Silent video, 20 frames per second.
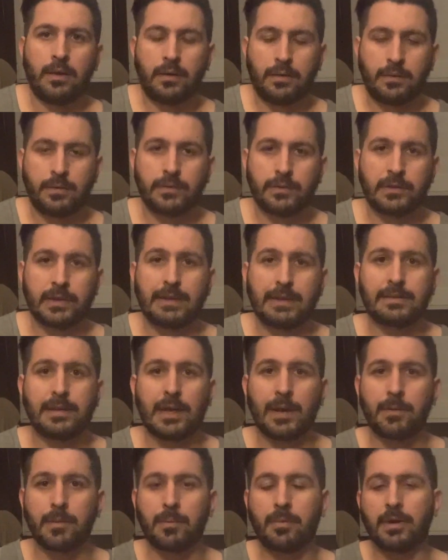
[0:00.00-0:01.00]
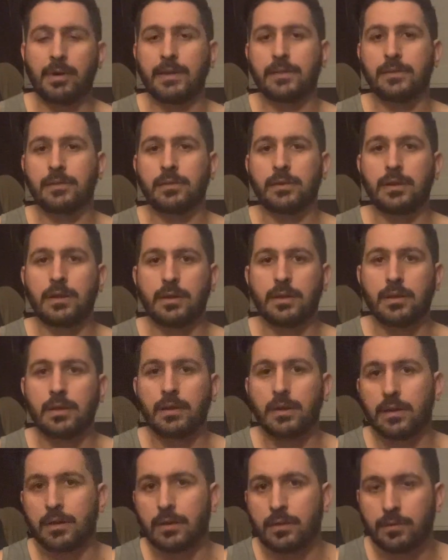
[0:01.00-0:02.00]
So that's how he plays it in
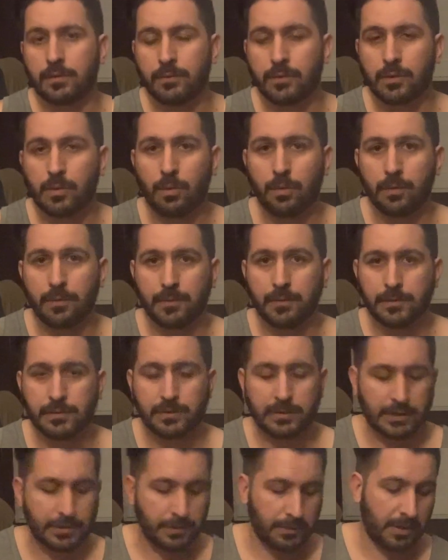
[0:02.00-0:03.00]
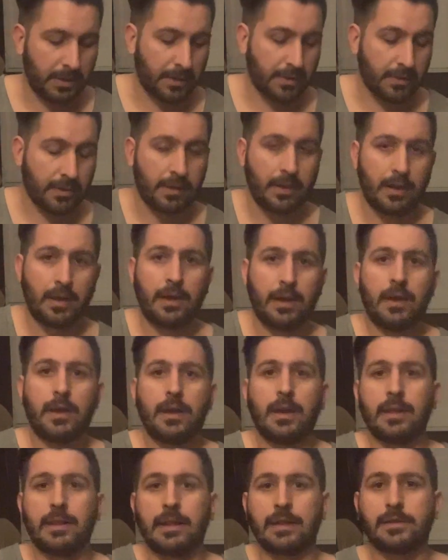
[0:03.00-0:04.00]
the recorded version that you hear.
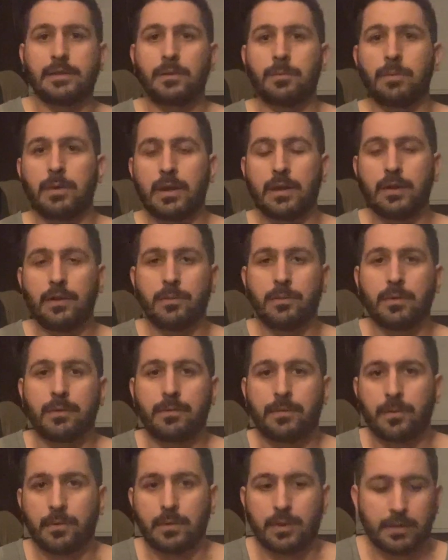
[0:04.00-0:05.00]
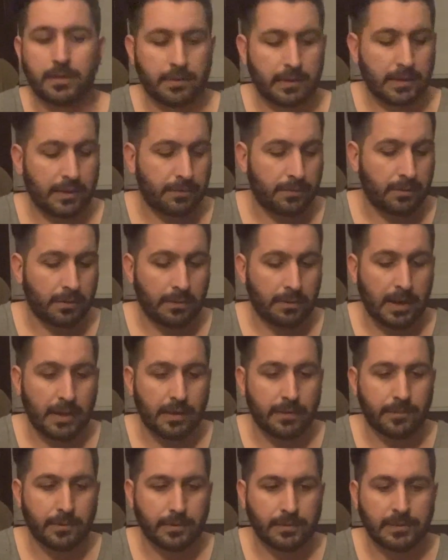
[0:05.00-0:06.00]
And that's the way to do it for the intro and the
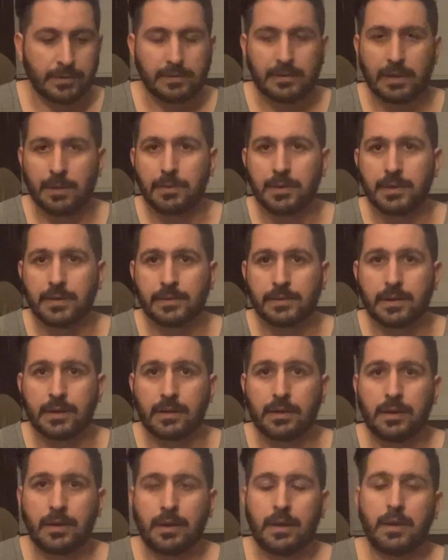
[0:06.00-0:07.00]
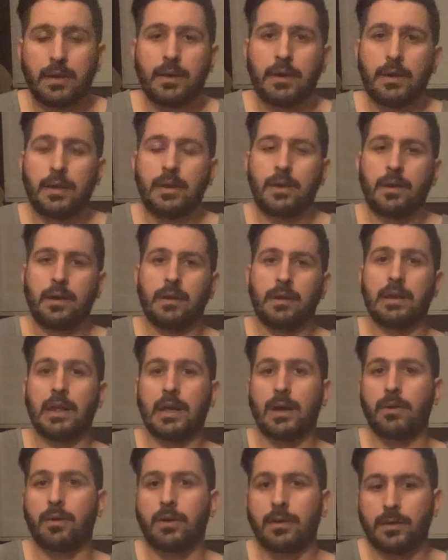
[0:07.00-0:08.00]
verse. That's how he does that.
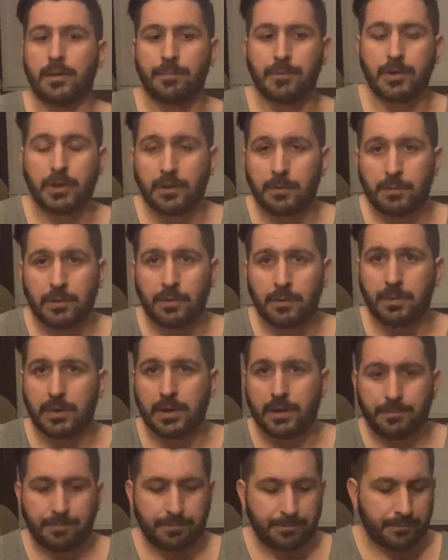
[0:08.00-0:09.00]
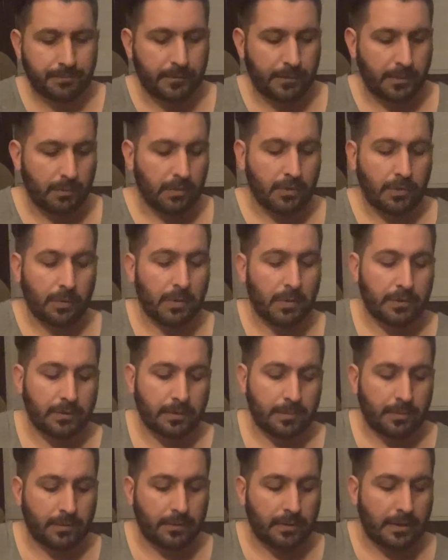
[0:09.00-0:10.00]
Now, you can do either way. If you don't want to do the
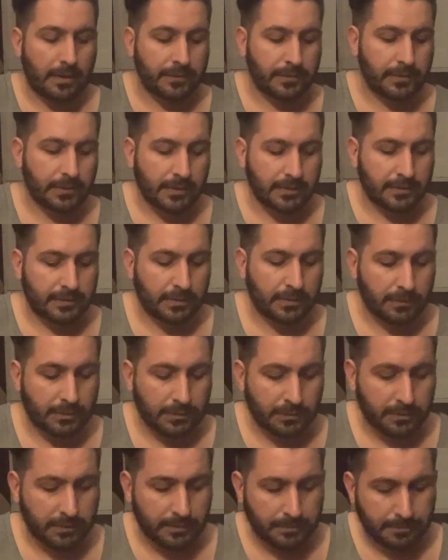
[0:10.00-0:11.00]
pull-offs, you can still do it.